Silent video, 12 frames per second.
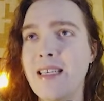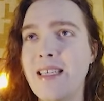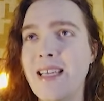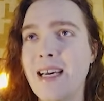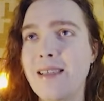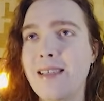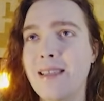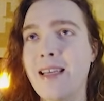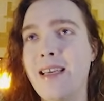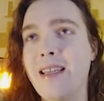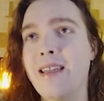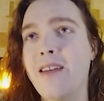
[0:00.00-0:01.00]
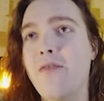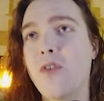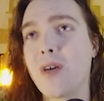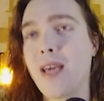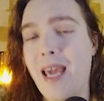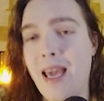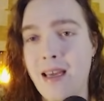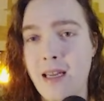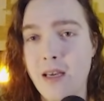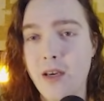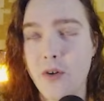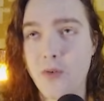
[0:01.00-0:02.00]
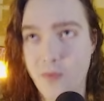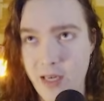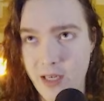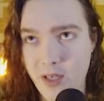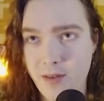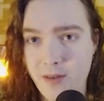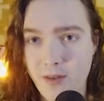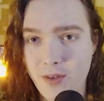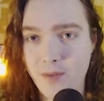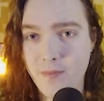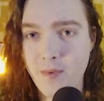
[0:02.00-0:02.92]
desolated volcanic regions.